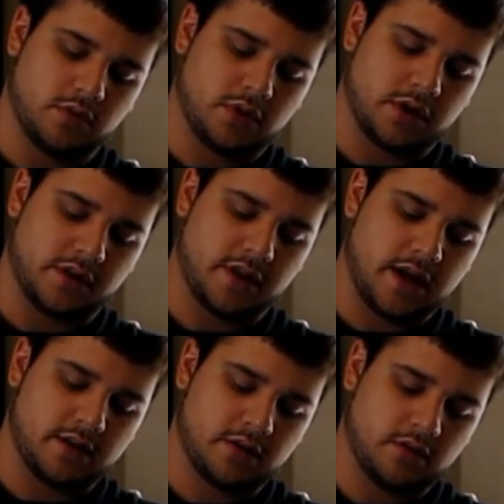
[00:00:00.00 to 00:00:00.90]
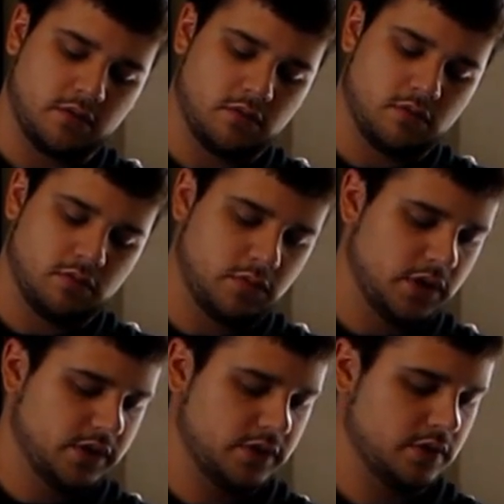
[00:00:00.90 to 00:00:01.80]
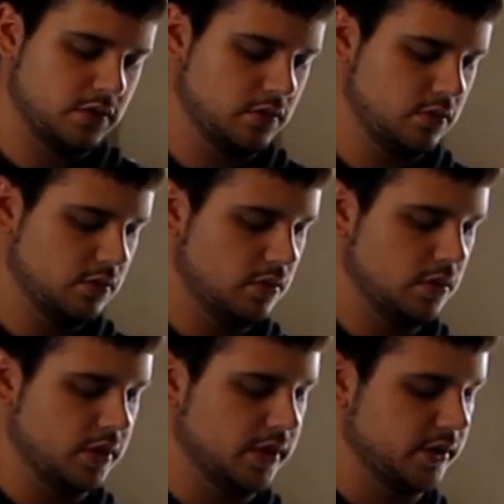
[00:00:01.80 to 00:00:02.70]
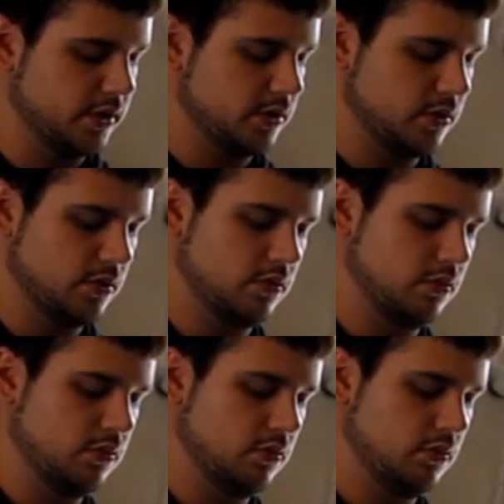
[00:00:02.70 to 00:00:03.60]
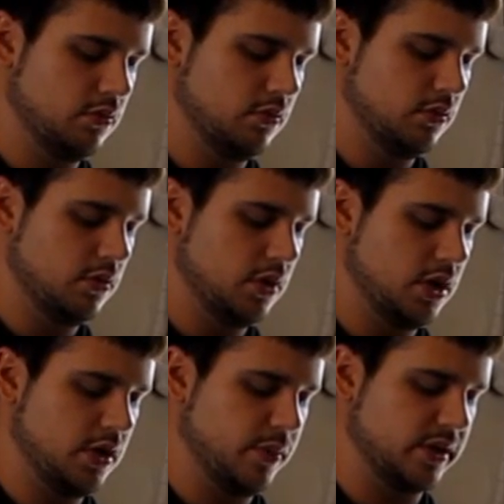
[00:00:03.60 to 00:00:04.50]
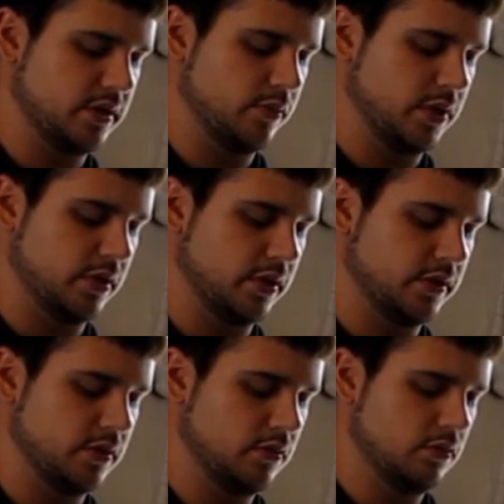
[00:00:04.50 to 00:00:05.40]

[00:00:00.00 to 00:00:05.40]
cut that piece, cut us about something like this.